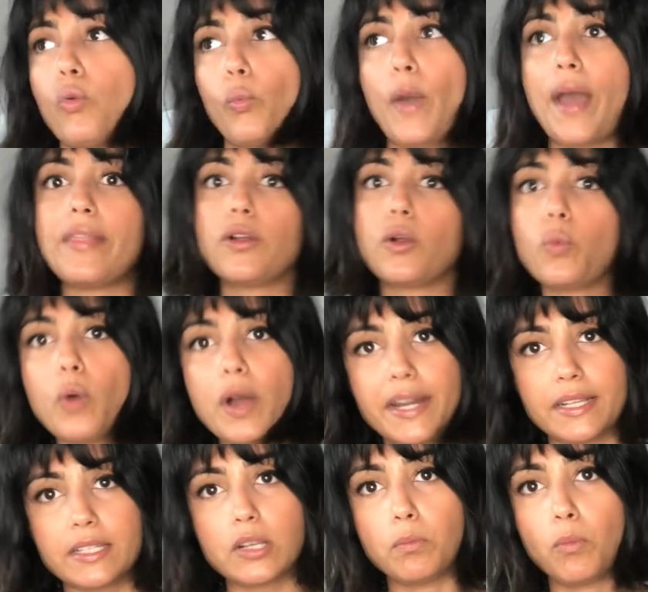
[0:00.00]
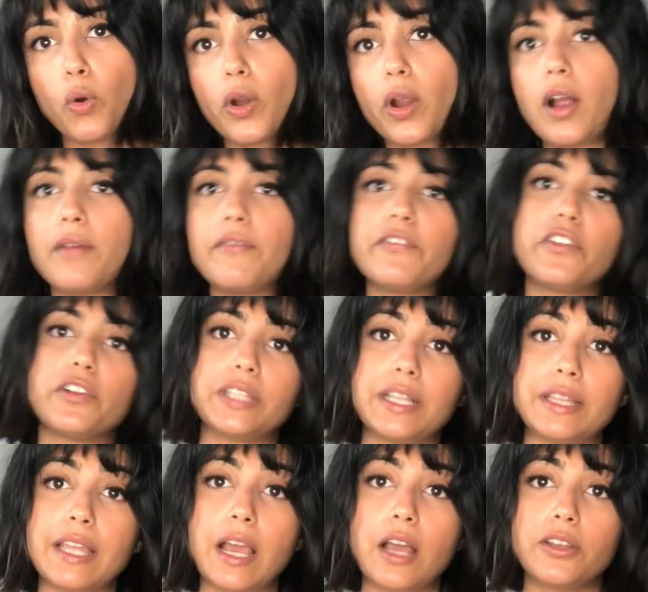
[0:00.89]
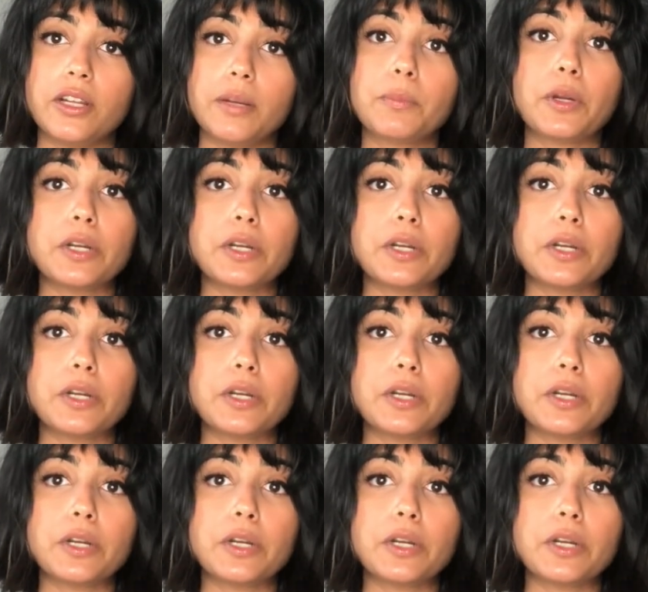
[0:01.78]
whether one is more harmful than the other.